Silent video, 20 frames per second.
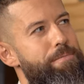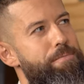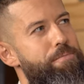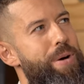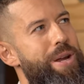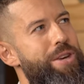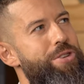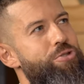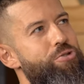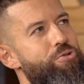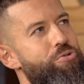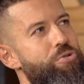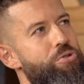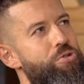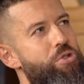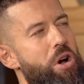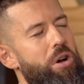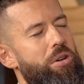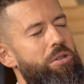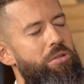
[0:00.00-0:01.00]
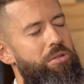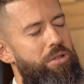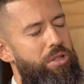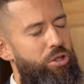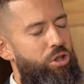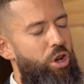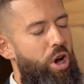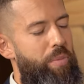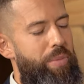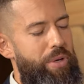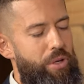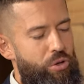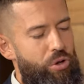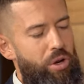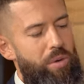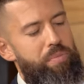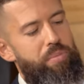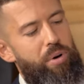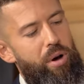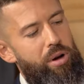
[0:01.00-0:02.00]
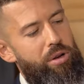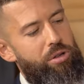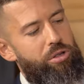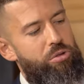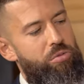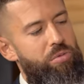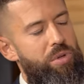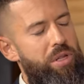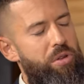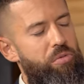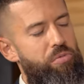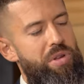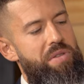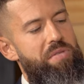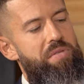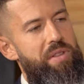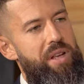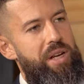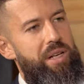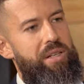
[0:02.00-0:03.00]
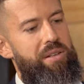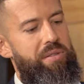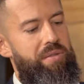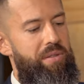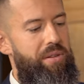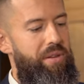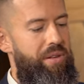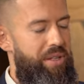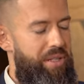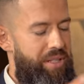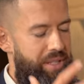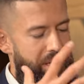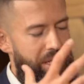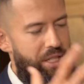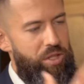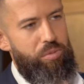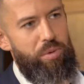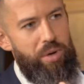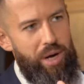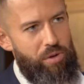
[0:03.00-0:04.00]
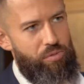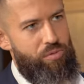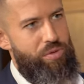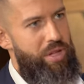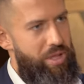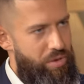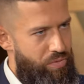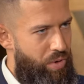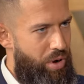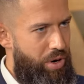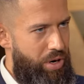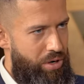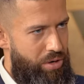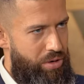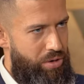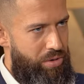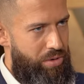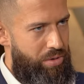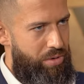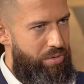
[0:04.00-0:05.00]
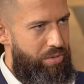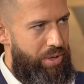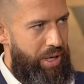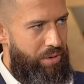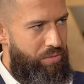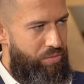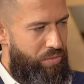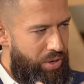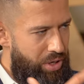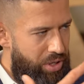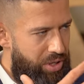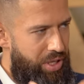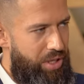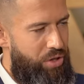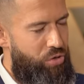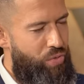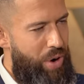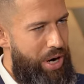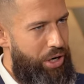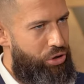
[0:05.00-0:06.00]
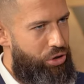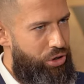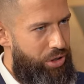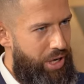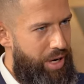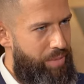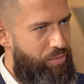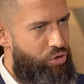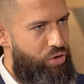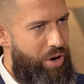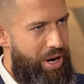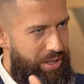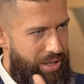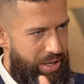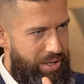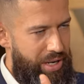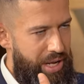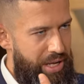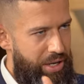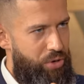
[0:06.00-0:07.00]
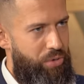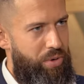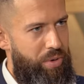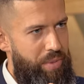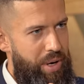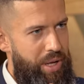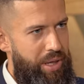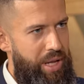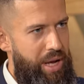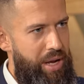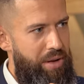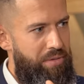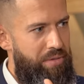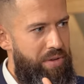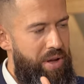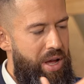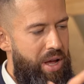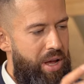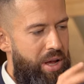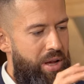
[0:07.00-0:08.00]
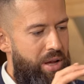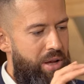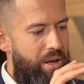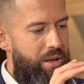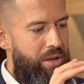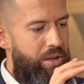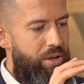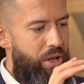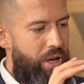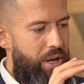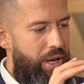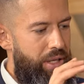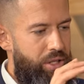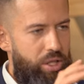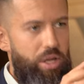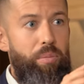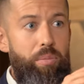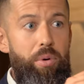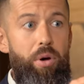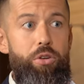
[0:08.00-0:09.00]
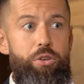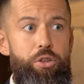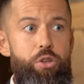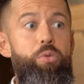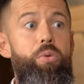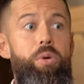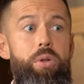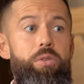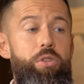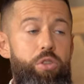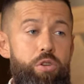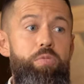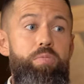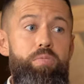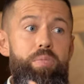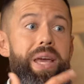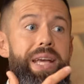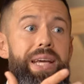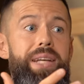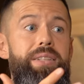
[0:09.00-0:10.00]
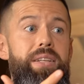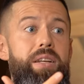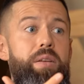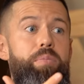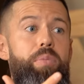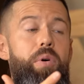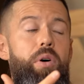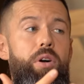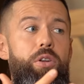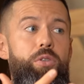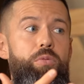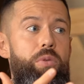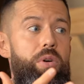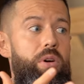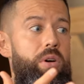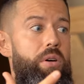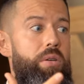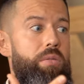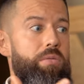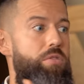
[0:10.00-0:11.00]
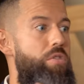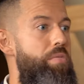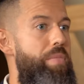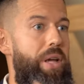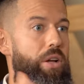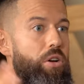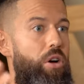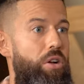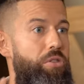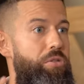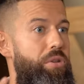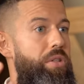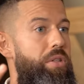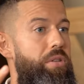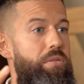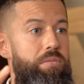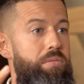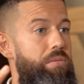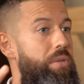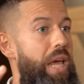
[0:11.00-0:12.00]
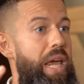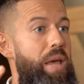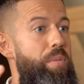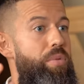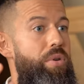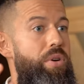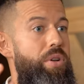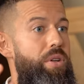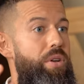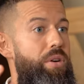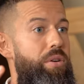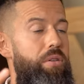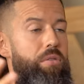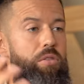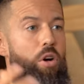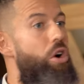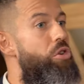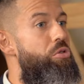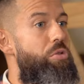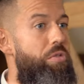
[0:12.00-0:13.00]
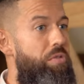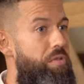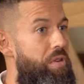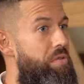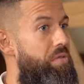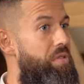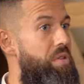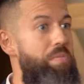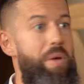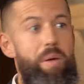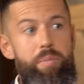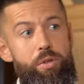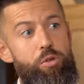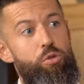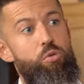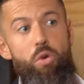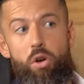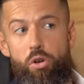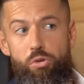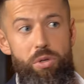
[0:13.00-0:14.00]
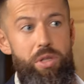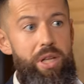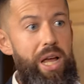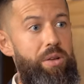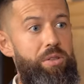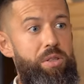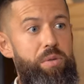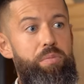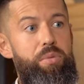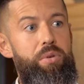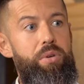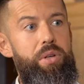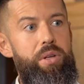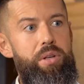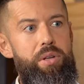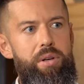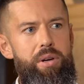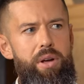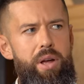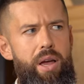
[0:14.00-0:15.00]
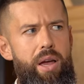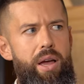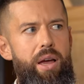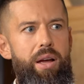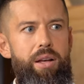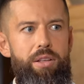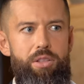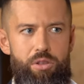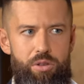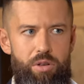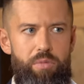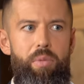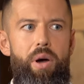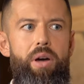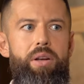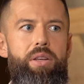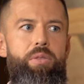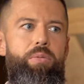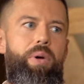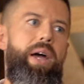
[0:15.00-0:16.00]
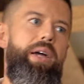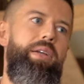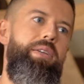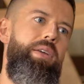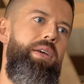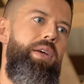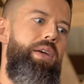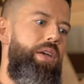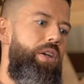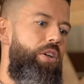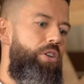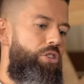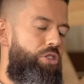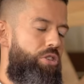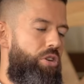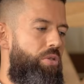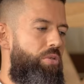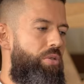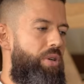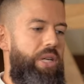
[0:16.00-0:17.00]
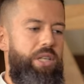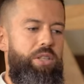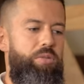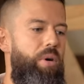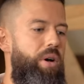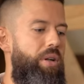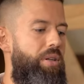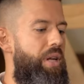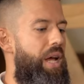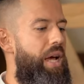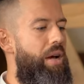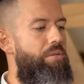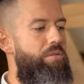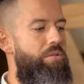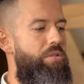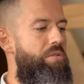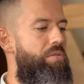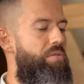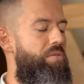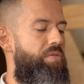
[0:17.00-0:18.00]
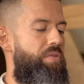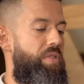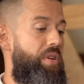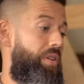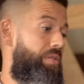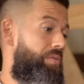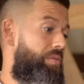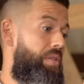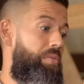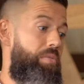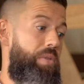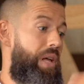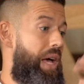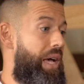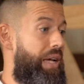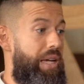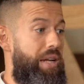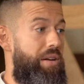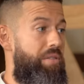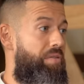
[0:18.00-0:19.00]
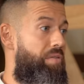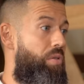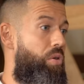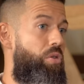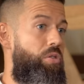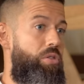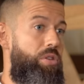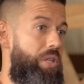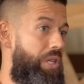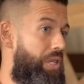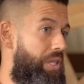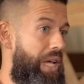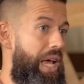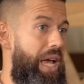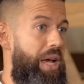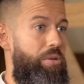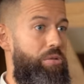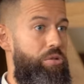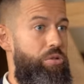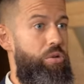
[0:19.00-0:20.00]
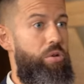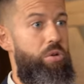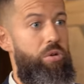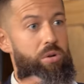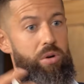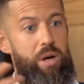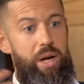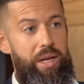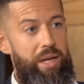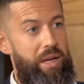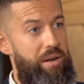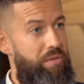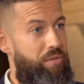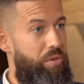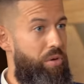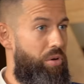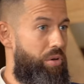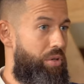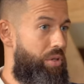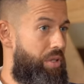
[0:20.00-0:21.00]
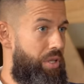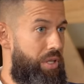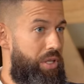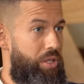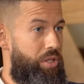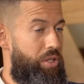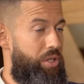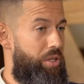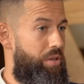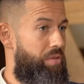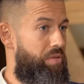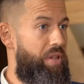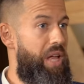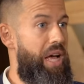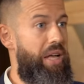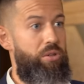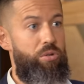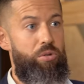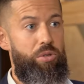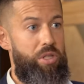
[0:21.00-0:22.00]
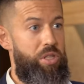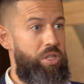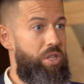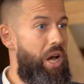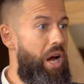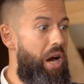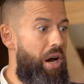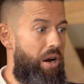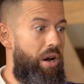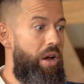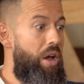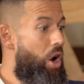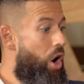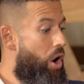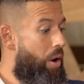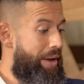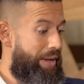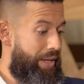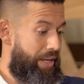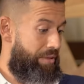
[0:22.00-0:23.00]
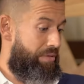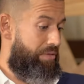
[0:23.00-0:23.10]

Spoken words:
When you don't stop and you don't pause to really reflect, is this what I really want to do? Like, what is the direction that I'm trying to take here in my life? At some point, you may get to the point where you make 100K per year, 150, maybe 200,000 per year. That's good money, right? So guess what? Now you think, well, I can afford this house, or I can afford this flat or this car. Oh, I can